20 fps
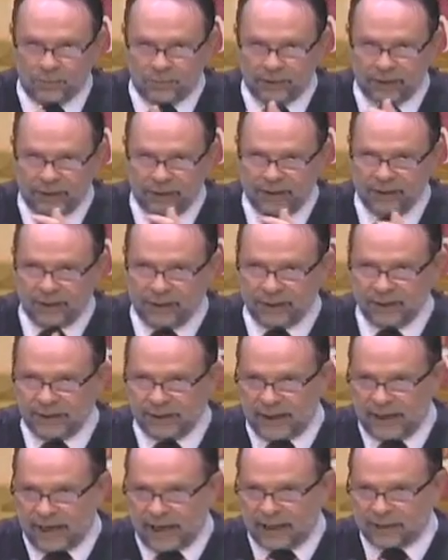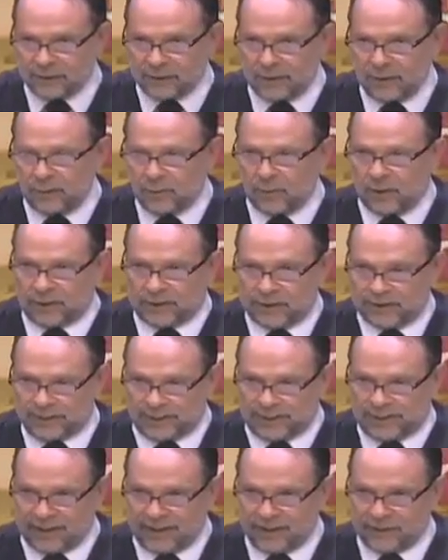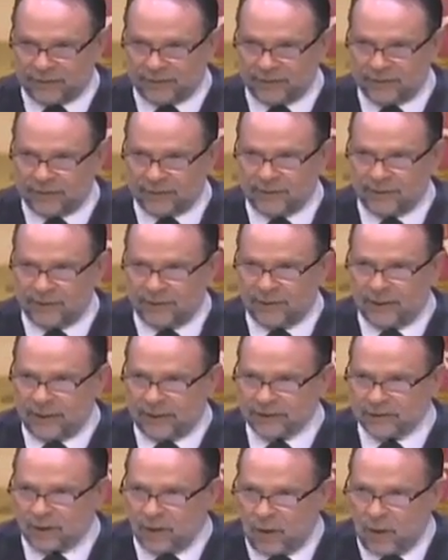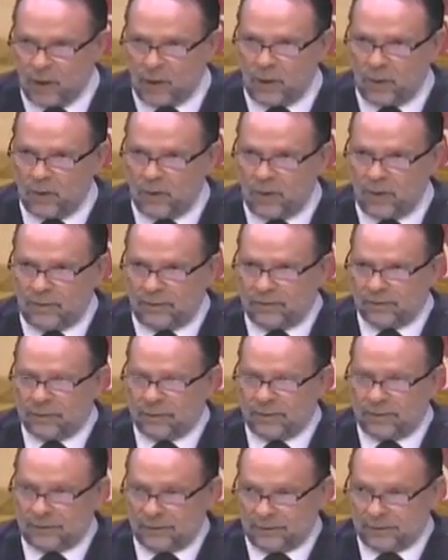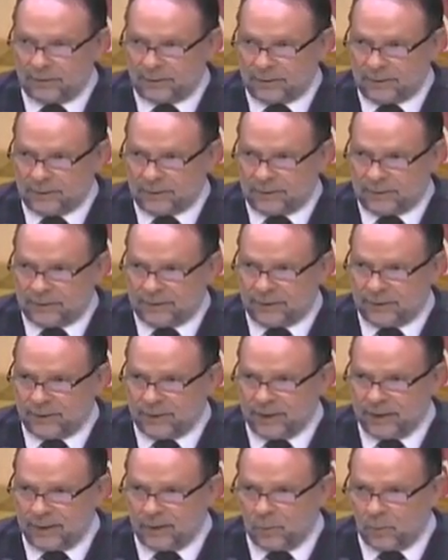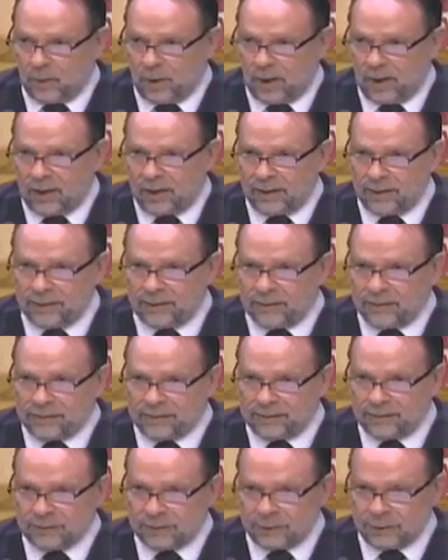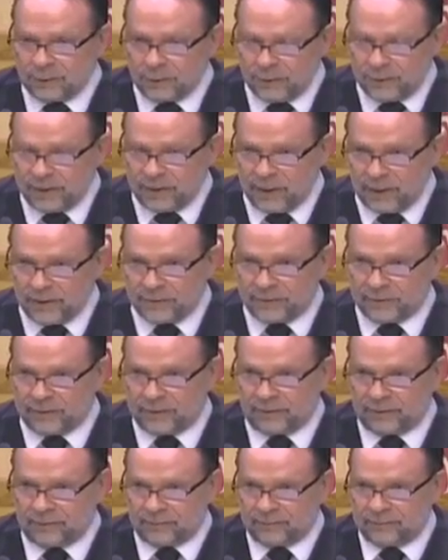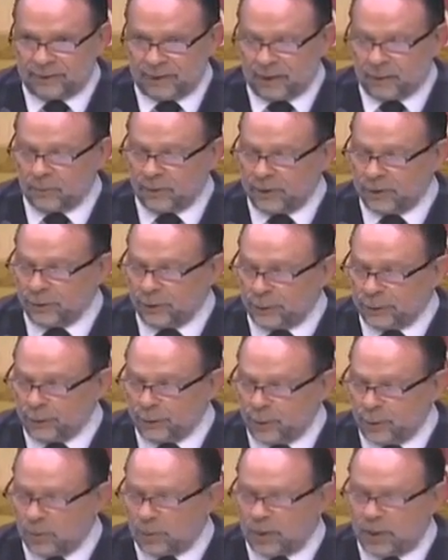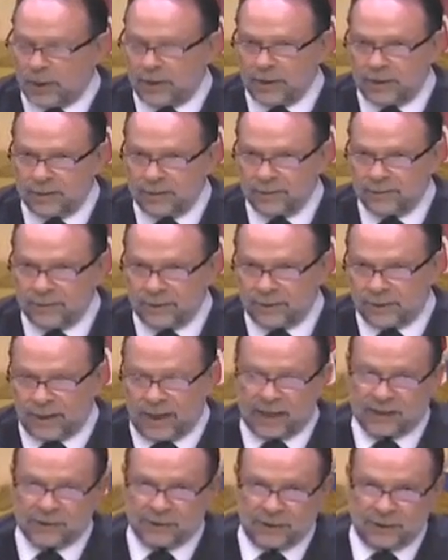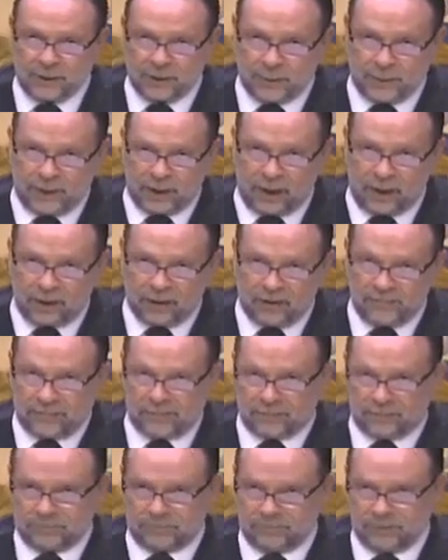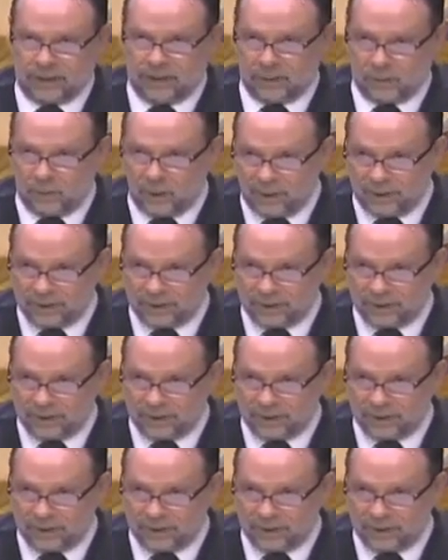blend in and they actually work together as a whole. You need one to do the other. And when you do one, you're actually doing all of them at